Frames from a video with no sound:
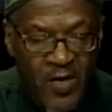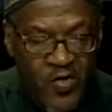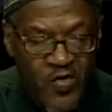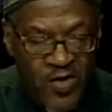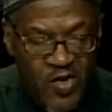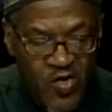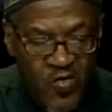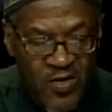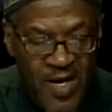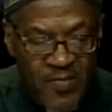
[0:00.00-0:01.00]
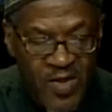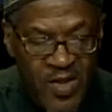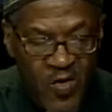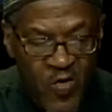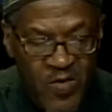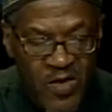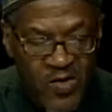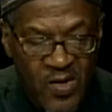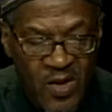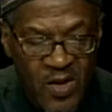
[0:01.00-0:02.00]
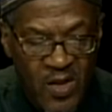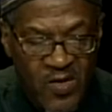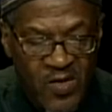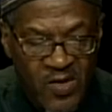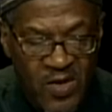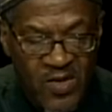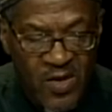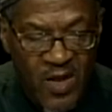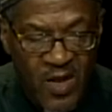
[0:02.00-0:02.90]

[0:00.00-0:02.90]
judicial nominee, whom it sees